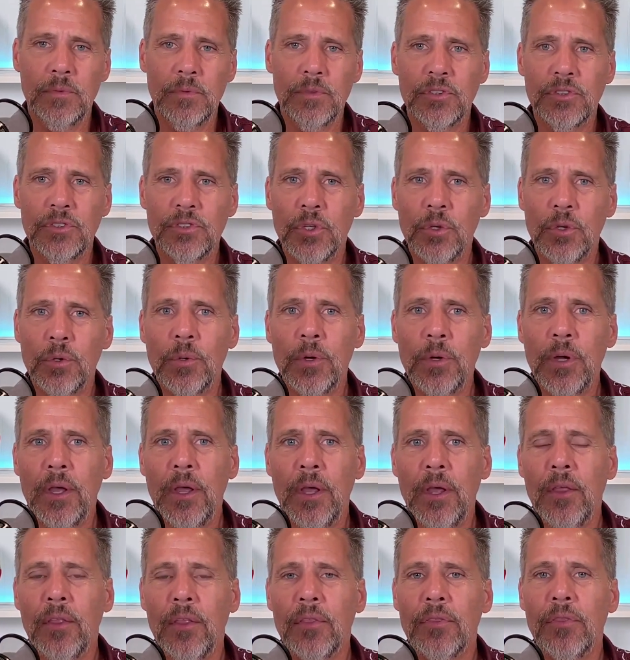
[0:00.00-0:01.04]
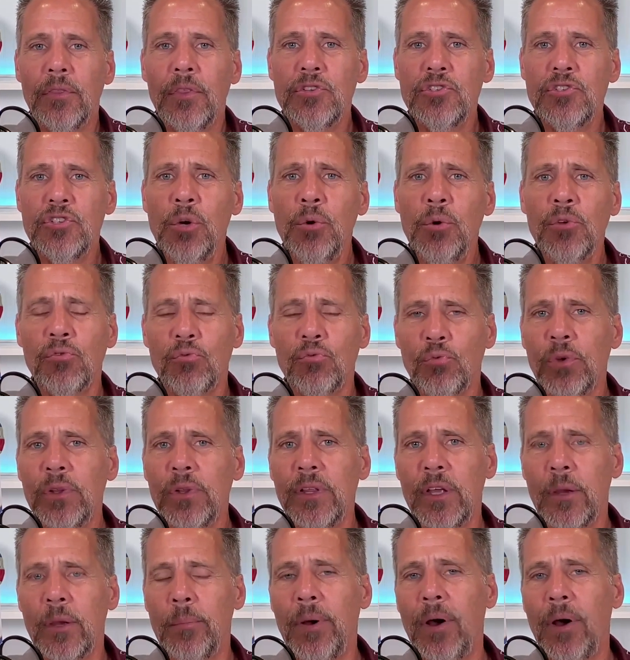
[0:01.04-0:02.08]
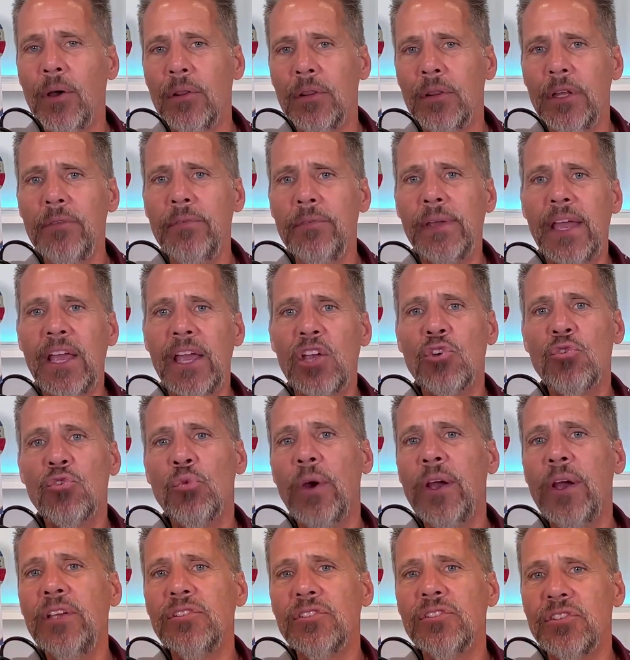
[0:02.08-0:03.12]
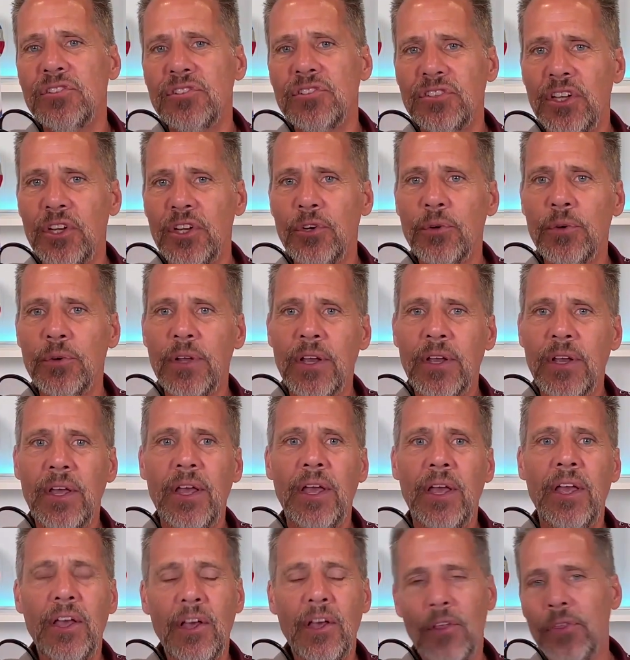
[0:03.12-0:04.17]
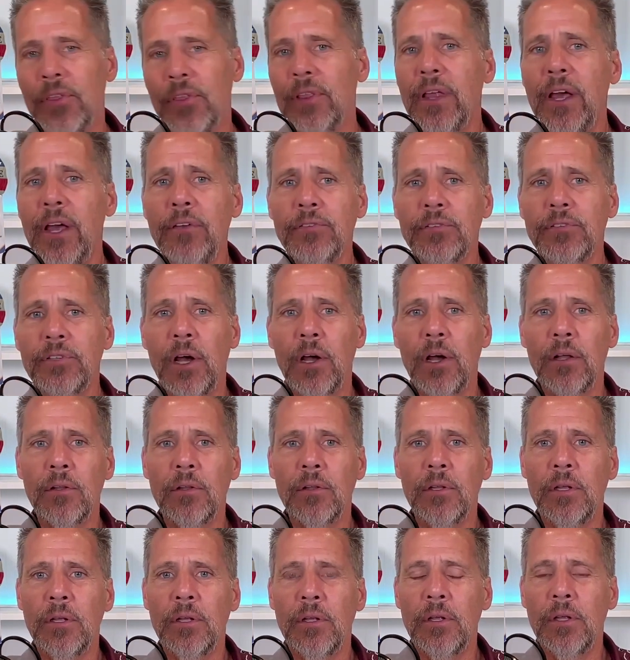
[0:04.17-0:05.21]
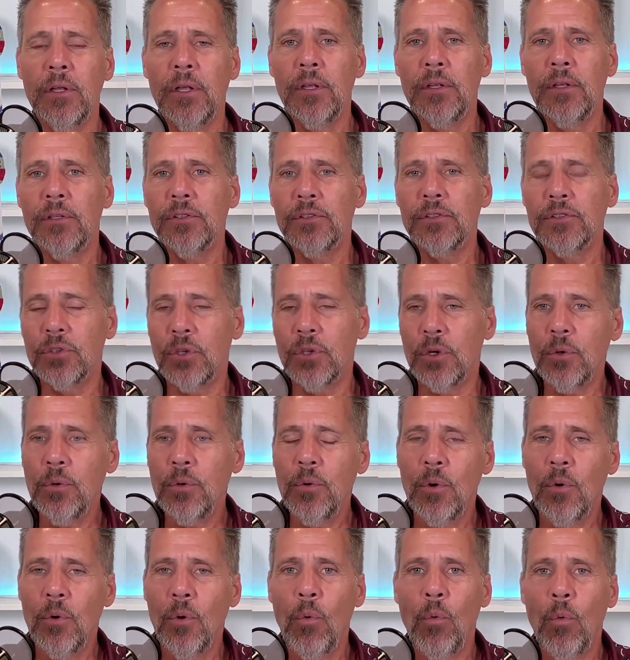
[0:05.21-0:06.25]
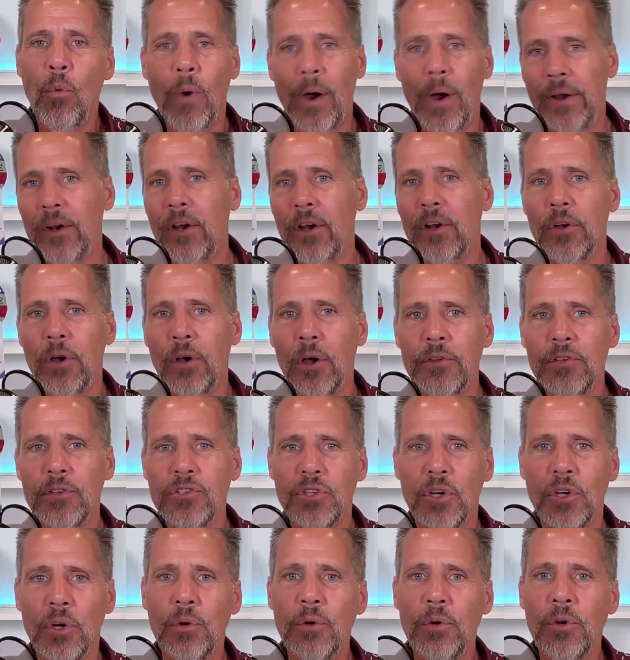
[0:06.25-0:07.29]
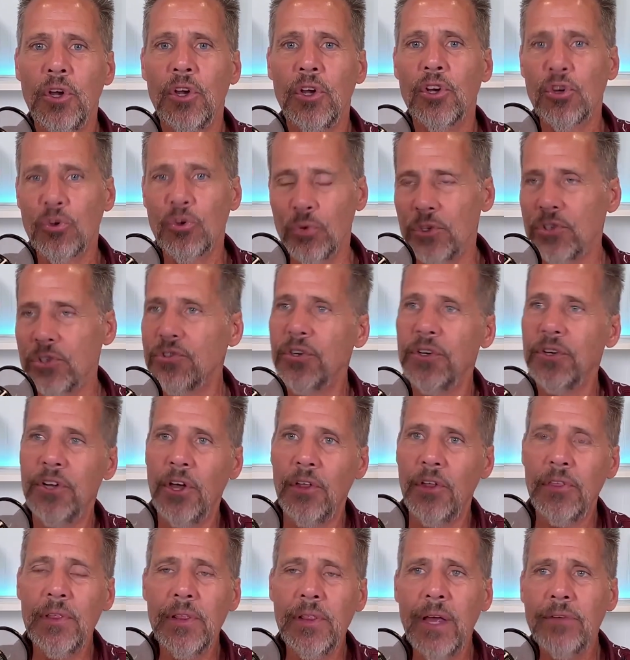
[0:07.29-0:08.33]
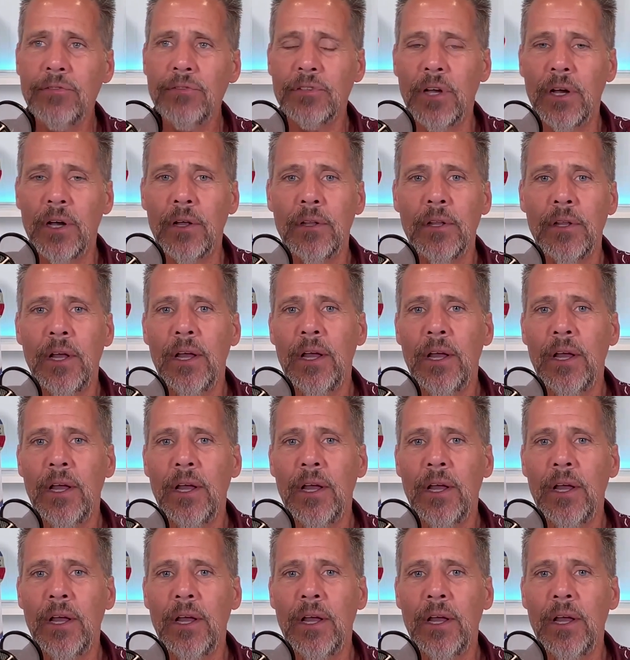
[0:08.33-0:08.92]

So the show is really about living a Christ-centered, healthy lifestyle. So why not call the show Christian Healthy Lifestyle?